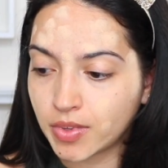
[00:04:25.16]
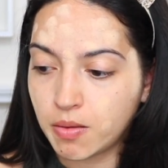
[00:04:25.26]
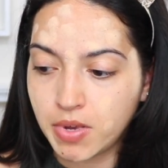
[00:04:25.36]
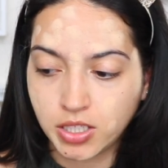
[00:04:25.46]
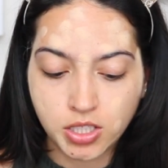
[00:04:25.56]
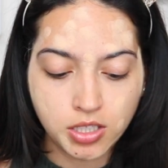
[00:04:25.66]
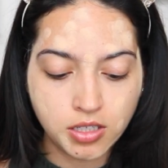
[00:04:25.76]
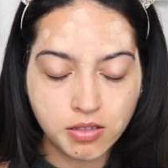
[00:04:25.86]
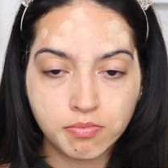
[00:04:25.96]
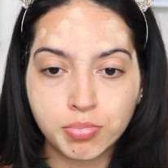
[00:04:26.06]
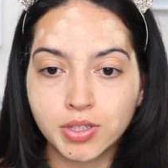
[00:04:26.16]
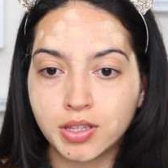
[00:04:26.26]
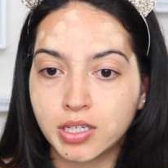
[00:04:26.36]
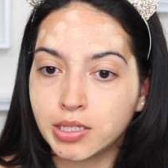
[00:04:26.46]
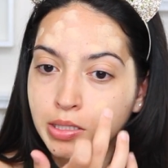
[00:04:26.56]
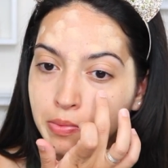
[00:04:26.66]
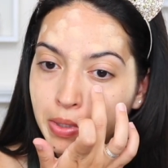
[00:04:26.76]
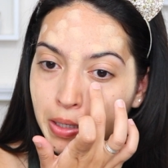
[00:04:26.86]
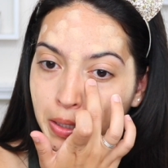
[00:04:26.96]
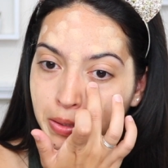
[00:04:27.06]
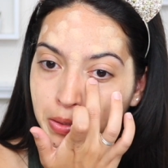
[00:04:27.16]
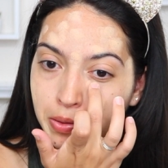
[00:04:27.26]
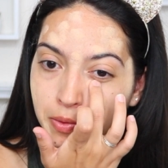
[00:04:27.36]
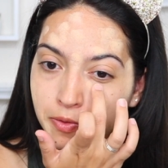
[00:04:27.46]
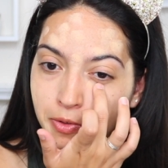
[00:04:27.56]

I'm actually gonna put this right here too